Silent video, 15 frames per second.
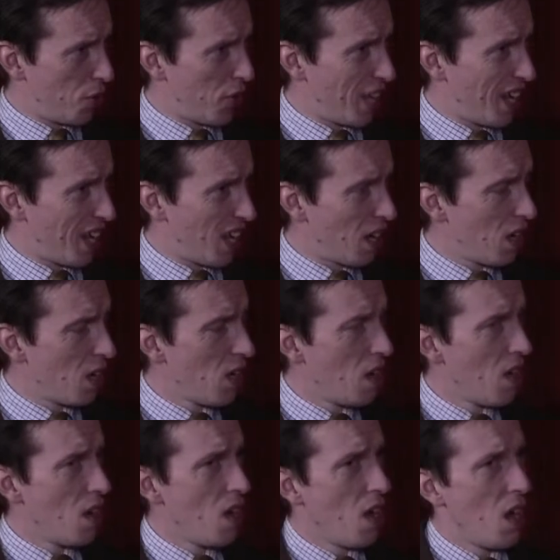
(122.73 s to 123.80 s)
yeah, thing.
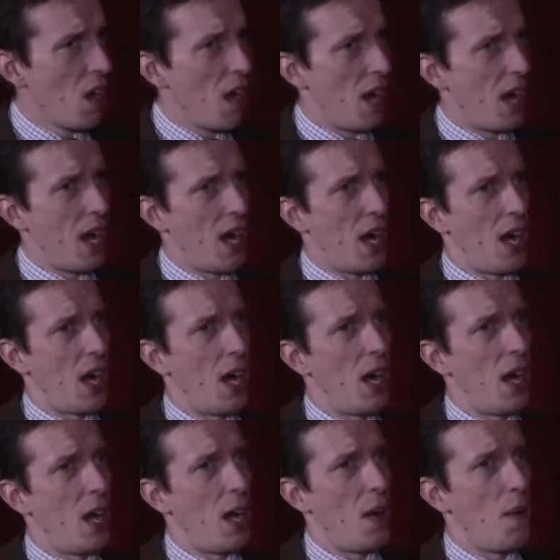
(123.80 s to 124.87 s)
No. Uh,
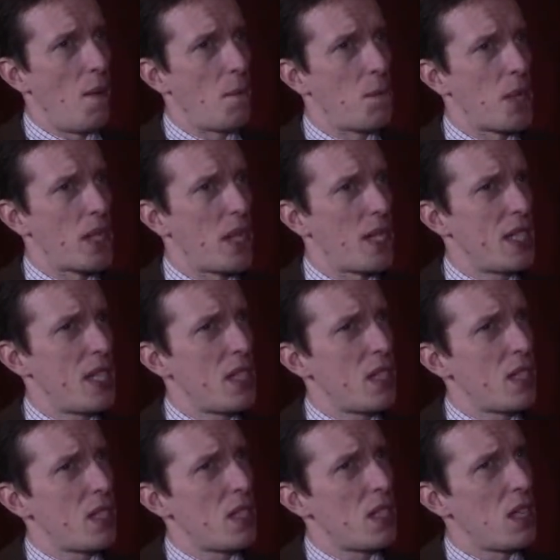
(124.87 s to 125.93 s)
but I
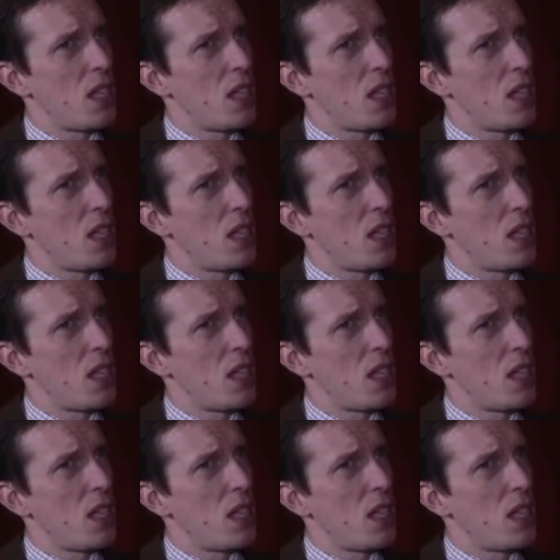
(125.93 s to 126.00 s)
didn't.